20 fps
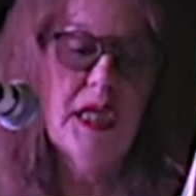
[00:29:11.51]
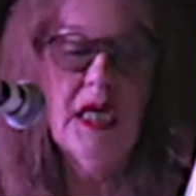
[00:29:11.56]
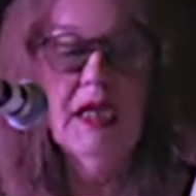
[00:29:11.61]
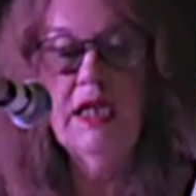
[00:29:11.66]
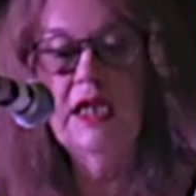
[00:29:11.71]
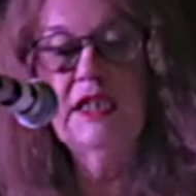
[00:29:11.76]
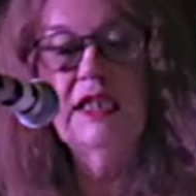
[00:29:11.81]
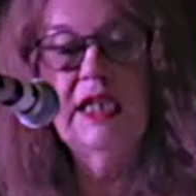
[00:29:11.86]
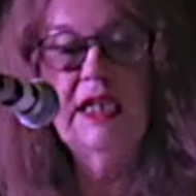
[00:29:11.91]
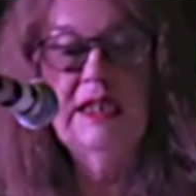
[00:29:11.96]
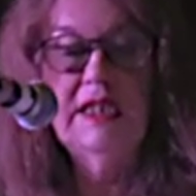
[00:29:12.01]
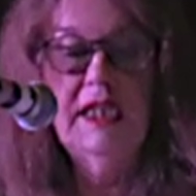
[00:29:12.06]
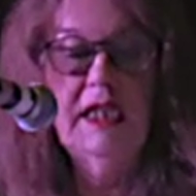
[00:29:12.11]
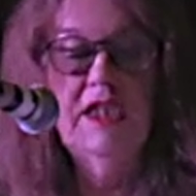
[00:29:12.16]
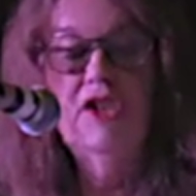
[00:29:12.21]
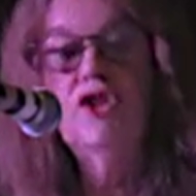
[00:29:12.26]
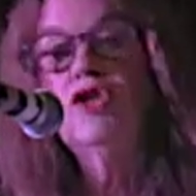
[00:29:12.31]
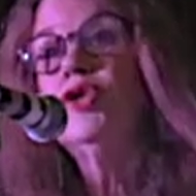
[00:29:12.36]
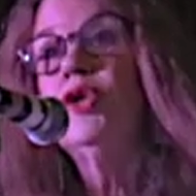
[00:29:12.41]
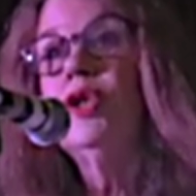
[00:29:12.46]
And as I said,
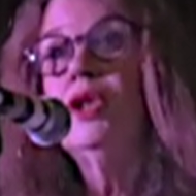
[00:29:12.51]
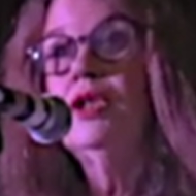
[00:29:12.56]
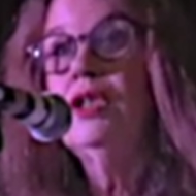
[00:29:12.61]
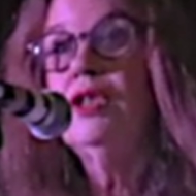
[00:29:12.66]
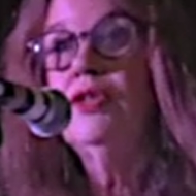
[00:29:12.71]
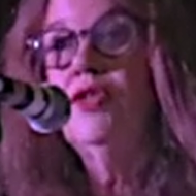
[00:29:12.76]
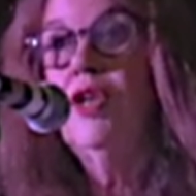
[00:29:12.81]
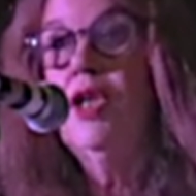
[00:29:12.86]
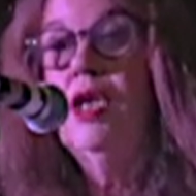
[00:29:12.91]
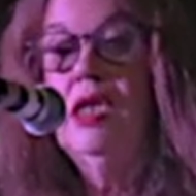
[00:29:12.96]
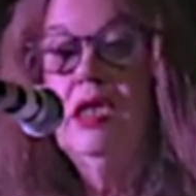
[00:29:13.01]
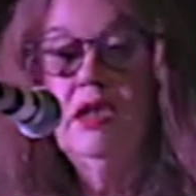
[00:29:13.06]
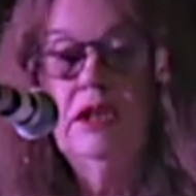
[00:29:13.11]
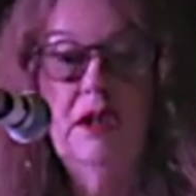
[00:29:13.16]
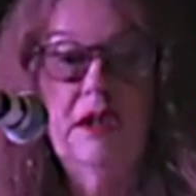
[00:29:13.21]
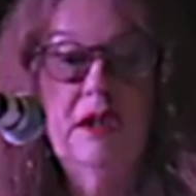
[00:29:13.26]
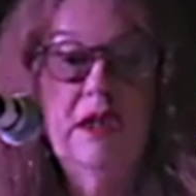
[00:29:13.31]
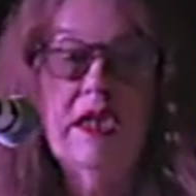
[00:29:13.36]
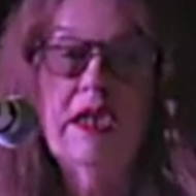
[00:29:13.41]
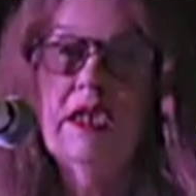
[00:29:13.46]
I saw a lot of
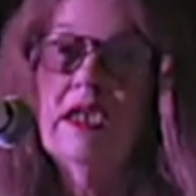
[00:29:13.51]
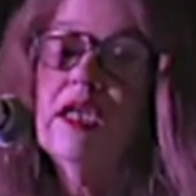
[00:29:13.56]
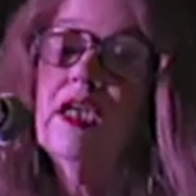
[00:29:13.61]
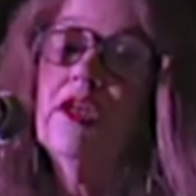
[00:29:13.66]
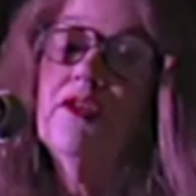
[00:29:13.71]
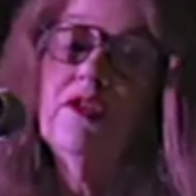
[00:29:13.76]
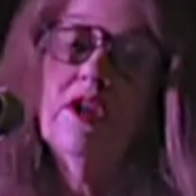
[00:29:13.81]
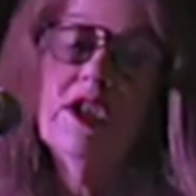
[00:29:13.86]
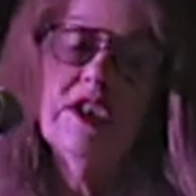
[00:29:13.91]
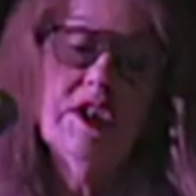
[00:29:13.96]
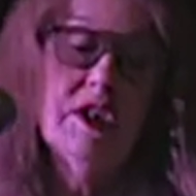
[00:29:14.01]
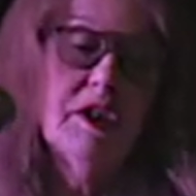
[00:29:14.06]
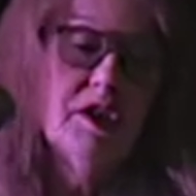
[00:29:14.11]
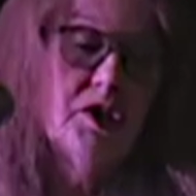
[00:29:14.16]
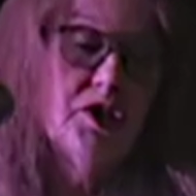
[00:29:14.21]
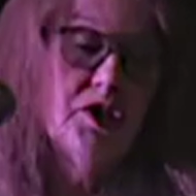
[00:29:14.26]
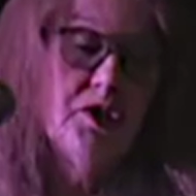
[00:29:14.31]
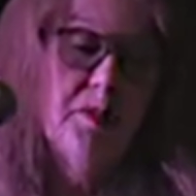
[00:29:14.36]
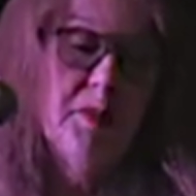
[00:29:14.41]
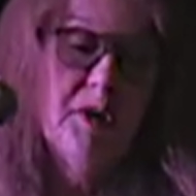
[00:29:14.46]
art, and I ended up writing a
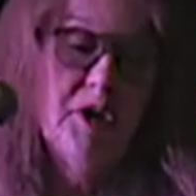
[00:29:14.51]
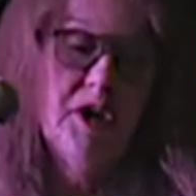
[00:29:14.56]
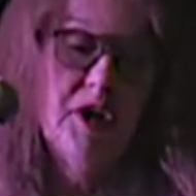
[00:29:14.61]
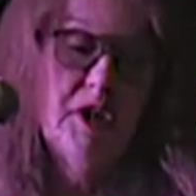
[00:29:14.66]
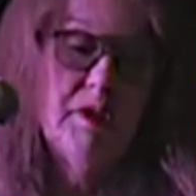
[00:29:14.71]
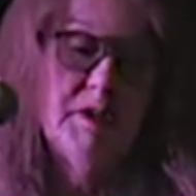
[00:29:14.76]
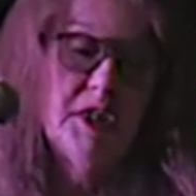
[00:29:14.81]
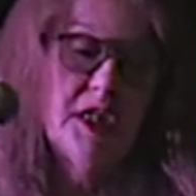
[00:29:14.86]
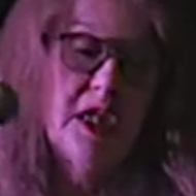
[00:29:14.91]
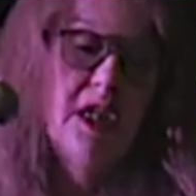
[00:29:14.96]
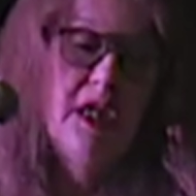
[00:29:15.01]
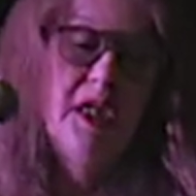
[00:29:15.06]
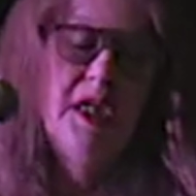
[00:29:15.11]
lot of poems.